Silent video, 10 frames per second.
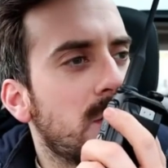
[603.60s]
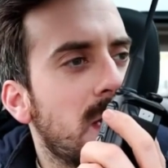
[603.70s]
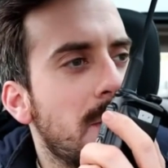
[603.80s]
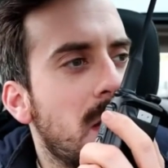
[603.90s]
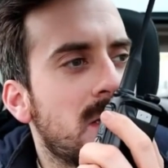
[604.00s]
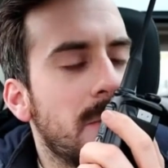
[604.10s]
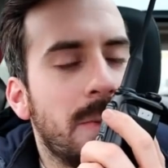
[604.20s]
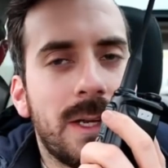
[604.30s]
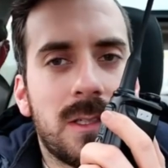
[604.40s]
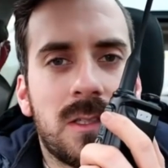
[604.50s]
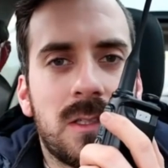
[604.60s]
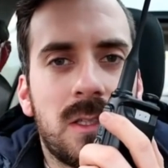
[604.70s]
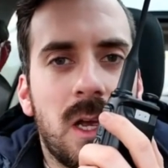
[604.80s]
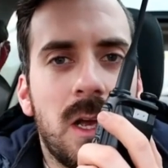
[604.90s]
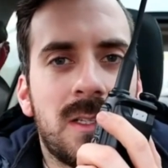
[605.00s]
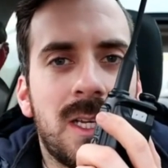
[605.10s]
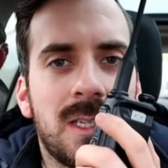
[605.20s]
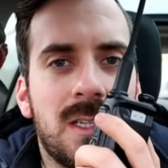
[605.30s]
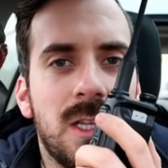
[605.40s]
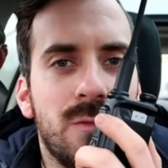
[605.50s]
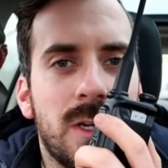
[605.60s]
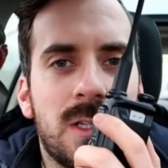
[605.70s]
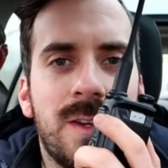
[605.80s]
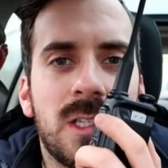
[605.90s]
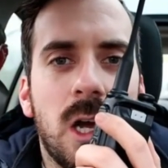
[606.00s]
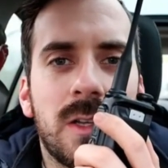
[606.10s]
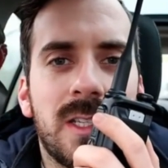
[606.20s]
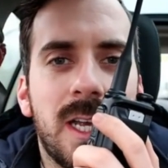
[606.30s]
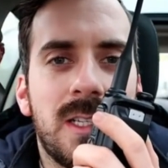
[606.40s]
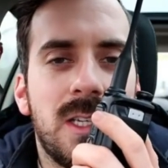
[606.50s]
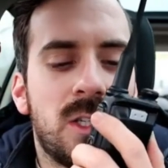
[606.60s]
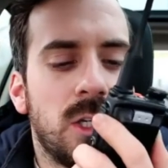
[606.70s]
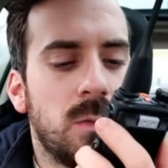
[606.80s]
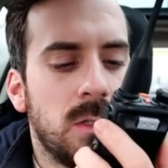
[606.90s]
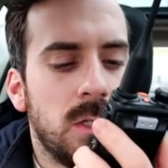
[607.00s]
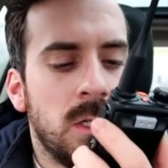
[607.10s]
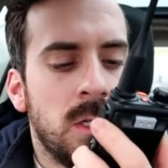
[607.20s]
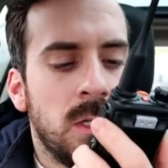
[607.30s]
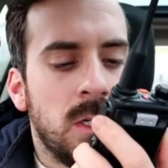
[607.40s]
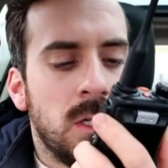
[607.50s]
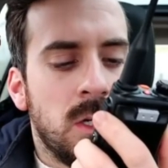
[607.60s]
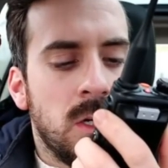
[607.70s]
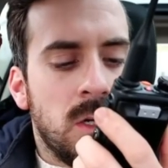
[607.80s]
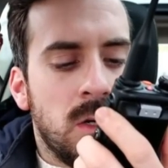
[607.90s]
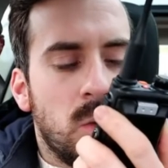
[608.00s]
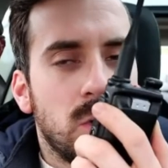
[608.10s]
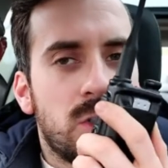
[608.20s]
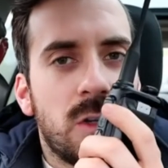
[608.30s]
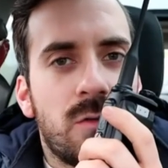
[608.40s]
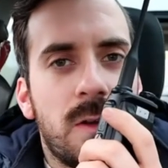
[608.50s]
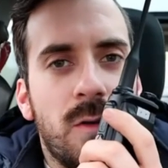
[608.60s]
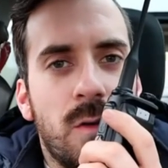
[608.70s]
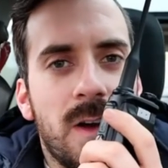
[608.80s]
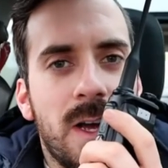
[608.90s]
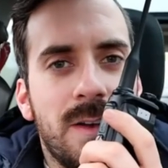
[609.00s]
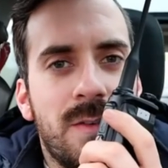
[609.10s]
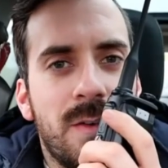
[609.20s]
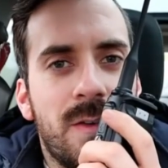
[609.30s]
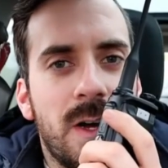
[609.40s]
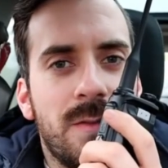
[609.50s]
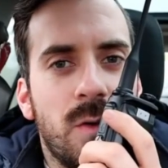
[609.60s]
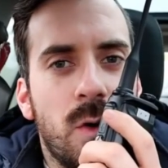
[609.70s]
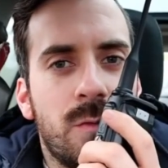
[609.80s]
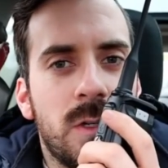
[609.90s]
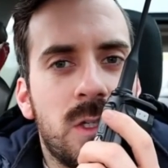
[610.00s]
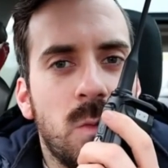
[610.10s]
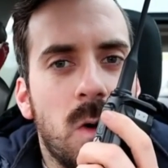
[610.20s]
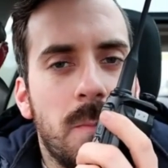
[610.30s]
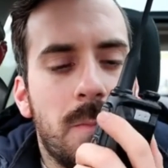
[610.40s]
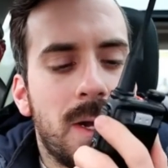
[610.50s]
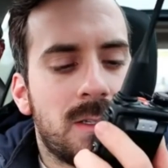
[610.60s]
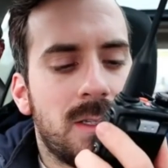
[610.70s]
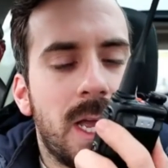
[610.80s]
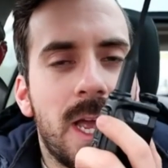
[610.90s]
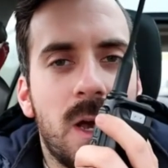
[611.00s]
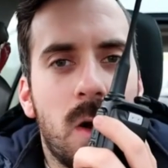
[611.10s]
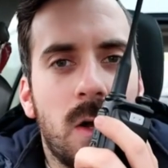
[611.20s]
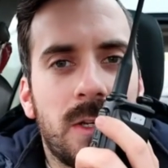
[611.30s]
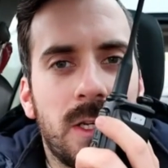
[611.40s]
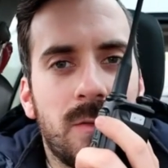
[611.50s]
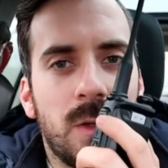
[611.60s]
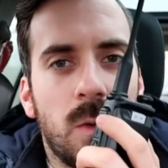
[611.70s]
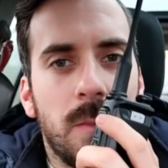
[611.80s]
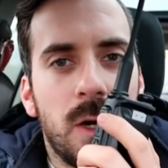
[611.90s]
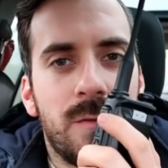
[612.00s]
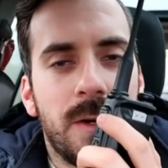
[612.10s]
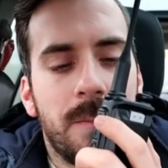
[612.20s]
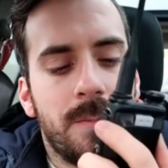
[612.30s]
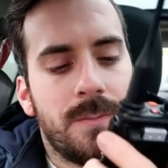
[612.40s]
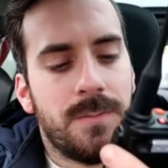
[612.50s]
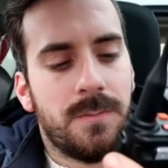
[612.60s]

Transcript: on DMR Simplex, uh, testing the Retevis RT82. One two three four five five four three two one. Back to the AORDV one over.